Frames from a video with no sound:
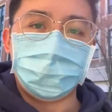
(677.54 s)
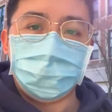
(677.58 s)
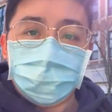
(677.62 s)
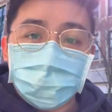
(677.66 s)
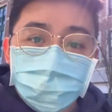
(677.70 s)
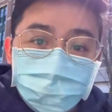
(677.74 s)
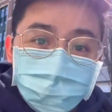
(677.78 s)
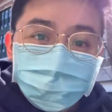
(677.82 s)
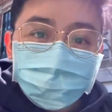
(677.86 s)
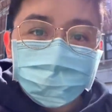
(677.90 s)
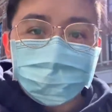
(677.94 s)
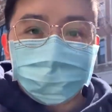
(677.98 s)

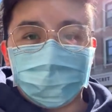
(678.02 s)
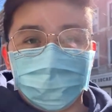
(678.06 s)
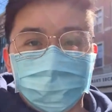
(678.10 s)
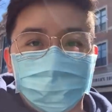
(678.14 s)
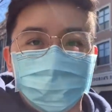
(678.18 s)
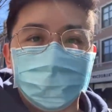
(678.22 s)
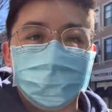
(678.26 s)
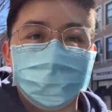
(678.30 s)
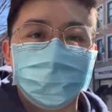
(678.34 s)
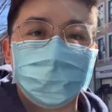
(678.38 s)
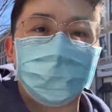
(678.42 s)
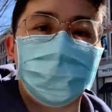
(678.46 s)
if
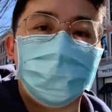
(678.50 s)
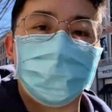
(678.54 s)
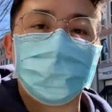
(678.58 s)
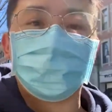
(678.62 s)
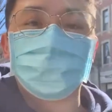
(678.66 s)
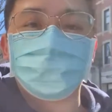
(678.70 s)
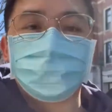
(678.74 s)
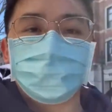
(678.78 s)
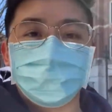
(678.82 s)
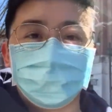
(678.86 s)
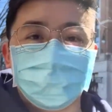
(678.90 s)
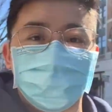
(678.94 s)
I
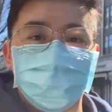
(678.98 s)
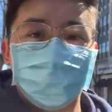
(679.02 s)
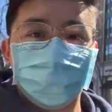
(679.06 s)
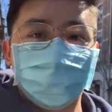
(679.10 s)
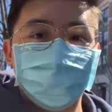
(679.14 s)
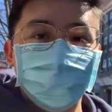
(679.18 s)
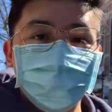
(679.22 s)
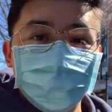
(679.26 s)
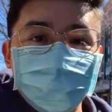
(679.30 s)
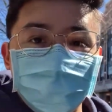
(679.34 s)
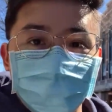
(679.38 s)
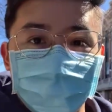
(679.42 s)
end up moving
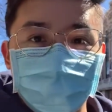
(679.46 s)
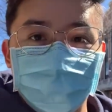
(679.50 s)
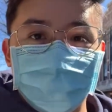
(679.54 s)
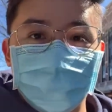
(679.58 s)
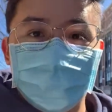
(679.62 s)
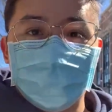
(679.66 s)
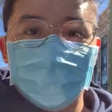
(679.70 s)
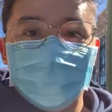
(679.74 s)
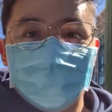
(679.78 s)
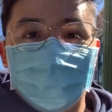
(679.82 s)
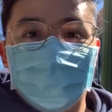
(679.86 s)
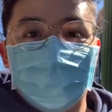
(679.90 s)
here.
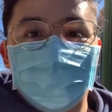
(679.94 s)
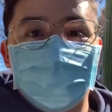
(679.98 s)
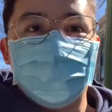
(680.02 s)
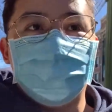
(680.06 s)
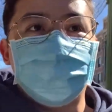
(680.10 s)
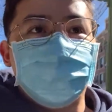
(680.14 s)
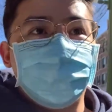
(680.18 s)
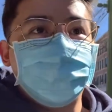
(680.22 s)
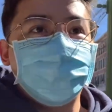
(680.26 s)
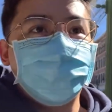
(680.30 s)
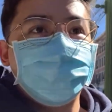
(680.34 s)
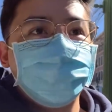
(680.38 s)

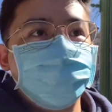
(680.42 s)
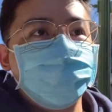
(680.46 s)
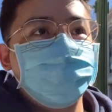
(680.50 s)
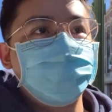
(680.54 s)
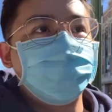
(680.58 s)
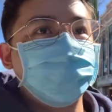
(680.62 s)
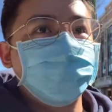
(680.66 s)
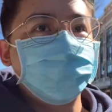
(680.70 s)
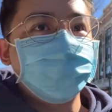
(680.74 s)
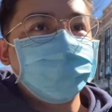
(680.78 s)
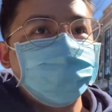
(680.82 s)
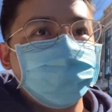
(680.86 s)
But
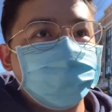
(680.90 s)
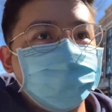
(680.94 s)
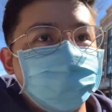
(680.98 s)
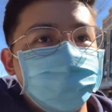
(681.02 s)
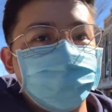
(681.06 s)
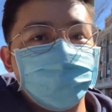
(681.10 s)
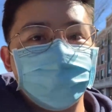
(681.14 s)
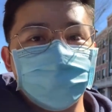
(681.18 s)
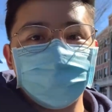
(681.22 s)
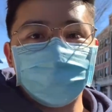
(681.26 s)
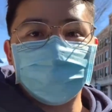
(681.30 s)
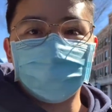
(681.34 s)
it looks like a
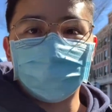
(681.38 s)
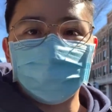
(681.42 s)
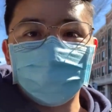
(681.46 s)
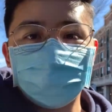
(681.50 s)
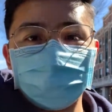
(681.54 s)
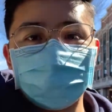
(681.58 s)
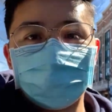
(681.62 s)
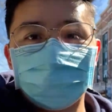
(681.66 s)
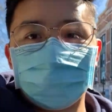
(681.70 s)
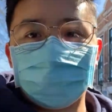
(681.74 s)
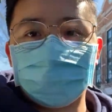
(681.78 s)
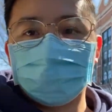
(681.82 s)
pretty good
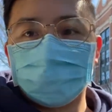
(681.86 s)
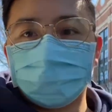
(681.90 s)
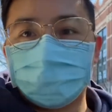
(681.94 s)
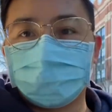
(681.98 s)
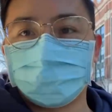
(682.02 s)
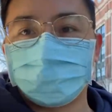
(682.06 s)
area. A lot